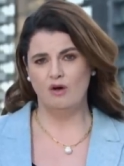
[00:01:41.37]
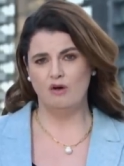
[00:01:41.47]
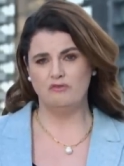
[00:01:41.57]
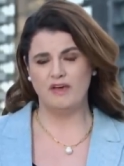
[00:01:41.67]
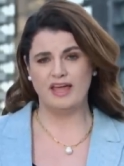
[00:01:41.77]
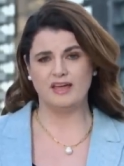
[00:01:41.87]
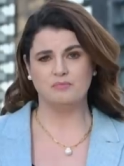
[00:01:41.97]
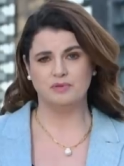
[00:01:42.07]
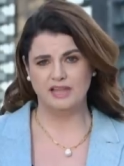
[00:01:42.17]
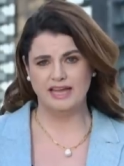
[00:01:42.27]
of a
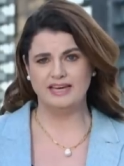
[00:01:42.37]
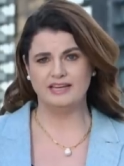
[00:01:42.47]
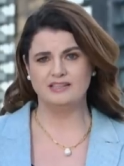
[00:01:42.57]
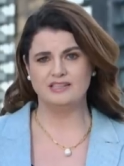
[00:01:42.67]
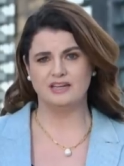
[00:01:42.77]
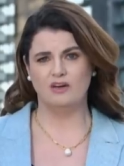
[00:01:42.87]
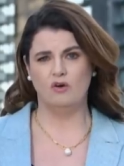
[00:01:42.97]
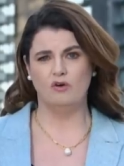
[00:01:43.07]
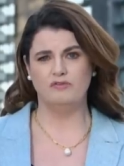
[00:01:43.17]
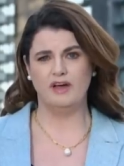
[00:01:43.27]
complainant
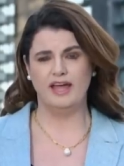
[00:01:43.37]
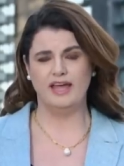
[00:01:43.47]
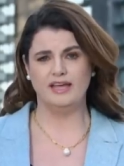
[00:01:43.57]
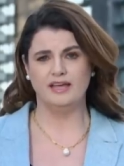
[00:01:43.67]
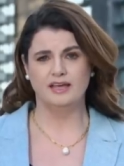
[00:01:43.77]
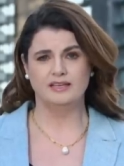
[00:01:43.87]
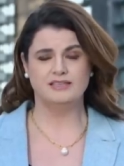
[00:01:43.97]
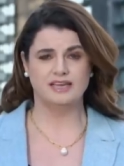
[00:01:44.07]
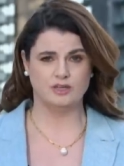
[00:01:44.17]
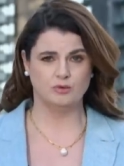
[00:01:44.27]
of a
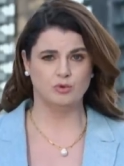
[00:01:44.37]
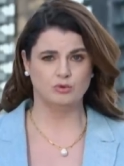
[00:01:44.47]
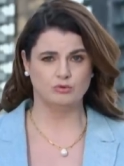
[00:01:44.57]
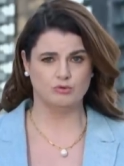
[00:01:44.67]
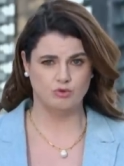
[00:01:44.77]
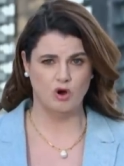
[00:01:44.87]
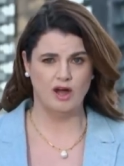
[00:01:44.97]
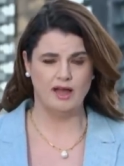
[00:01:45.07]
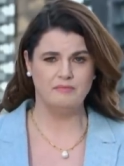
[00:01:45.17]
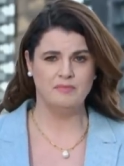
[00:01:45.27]
sexual
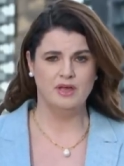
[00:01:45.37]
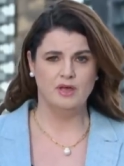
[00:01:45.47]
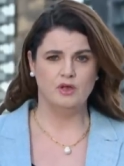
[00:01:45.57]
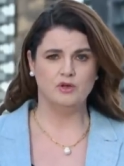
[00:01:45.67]
crime